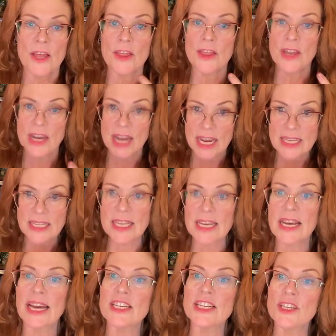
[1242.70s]
the next
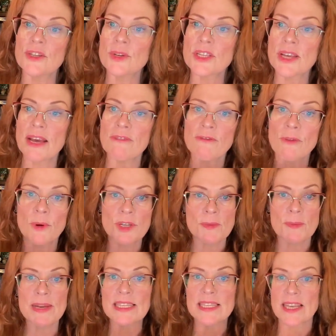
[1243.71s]
thing I do is I force
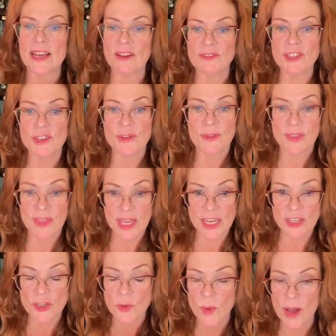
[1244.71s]
myself to
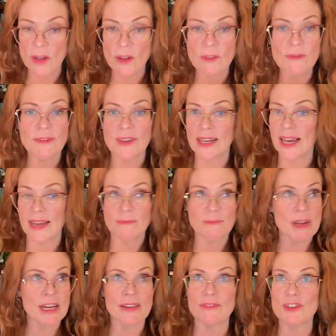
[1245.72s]
think 12, I'm
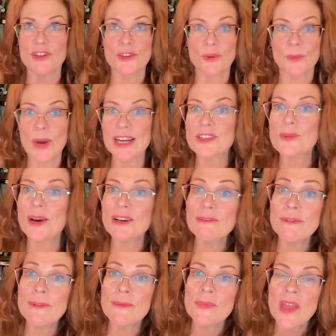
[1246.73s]
not even sure why 12,
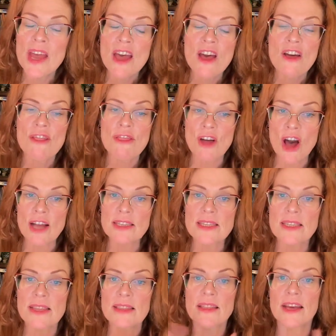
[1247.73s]

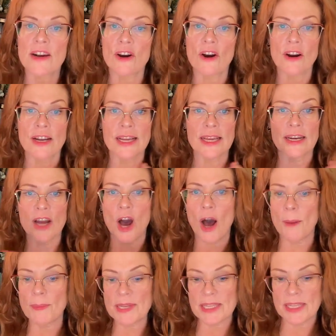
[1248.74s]
thoughts that are in
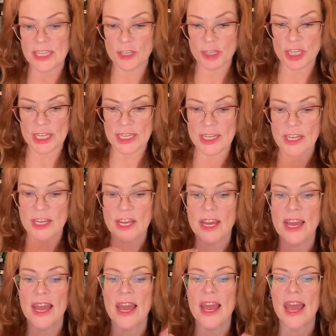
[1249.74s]
opposition,
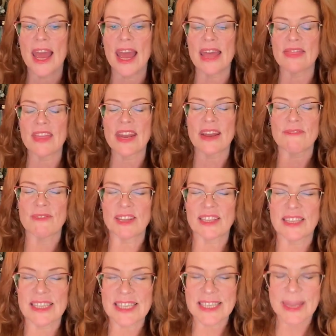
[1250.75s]
and then I feel
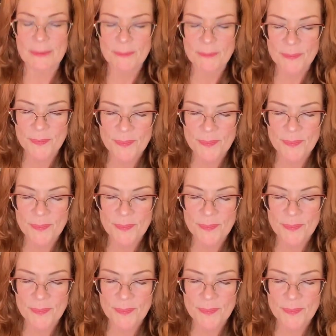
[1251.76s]
into them.